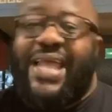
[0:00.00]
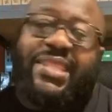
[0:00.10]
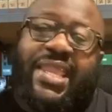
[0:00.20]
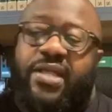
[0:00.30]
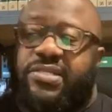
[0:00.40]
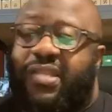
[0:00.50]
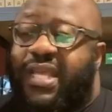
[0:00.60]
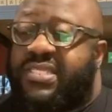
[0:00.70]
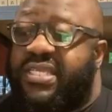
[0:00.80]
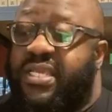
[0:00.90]
the Council of
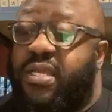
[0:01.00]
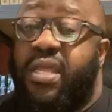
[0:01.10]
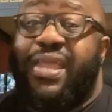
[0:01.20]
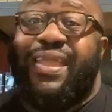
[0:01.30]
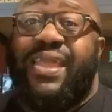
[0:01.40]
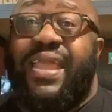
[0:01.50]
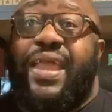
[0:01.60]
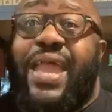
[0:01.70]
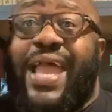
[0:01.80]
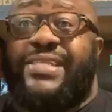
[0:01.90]
Nicaea
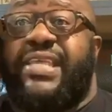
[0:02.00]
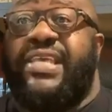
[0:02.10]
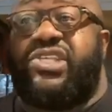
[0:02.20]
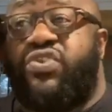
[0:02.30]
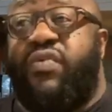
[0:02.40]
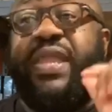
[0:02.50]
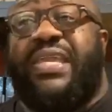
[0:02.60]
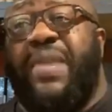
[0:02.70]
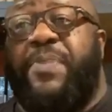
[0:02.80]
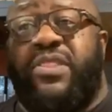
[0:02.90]
as the historian,
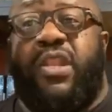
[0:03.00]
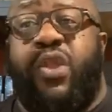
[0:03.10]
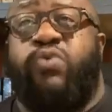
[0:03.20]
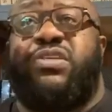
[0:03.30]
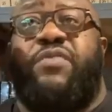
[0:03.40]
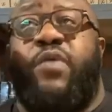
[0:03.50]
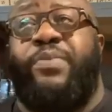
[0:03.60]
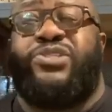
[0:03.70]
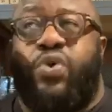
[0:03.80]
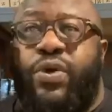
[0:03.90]
keeping the notes of what
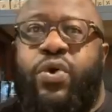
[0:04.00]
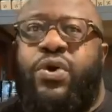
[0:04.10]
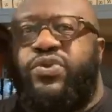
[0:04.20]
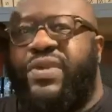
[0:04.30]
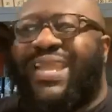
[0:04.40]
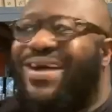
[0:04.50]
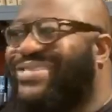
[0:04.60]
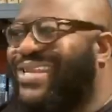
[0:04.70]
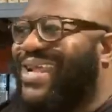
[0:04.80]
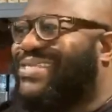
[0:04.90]
was going on during the
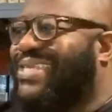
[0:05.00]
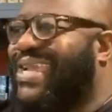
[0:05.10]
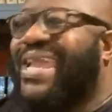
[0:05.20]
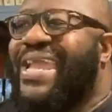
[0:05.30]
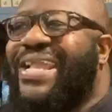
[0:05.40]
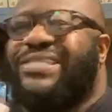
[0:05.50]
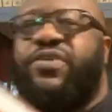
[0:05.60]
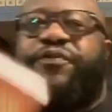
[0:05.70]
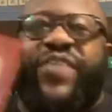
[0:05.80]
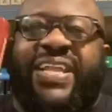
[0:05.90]
Council of Nicaea. He's the
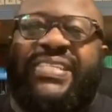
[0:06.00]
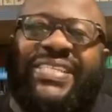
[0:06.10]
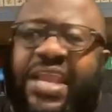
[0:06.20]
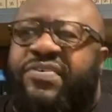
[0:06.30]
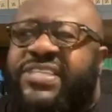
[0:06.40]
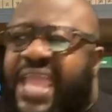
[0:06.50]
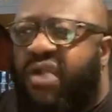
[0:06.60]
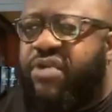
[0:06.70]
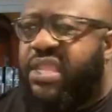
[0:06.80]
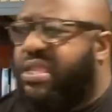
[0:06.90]
freaking
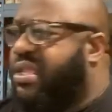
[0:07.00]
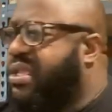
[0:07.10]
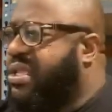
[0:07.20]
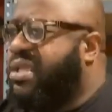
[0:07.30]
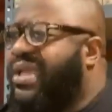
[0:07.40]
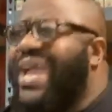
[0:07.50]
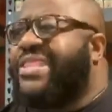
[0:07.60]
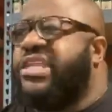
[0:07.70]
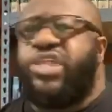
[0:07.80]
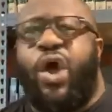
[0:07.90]
secretary at
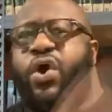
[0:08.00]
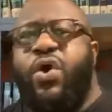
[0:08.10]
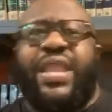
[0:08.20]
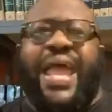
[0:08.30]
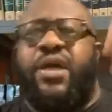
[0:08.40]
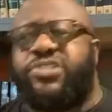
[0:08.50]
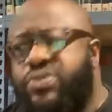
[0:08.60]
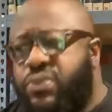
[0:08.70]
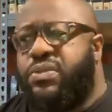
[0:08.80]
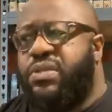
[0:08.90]
the doggone
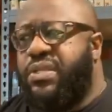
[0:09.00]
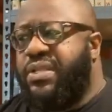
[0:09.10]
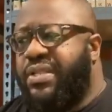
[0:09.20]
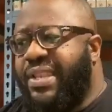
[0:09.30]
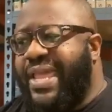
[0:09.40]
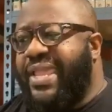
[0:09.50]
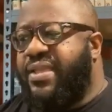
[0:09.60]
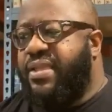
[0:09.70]
council. Like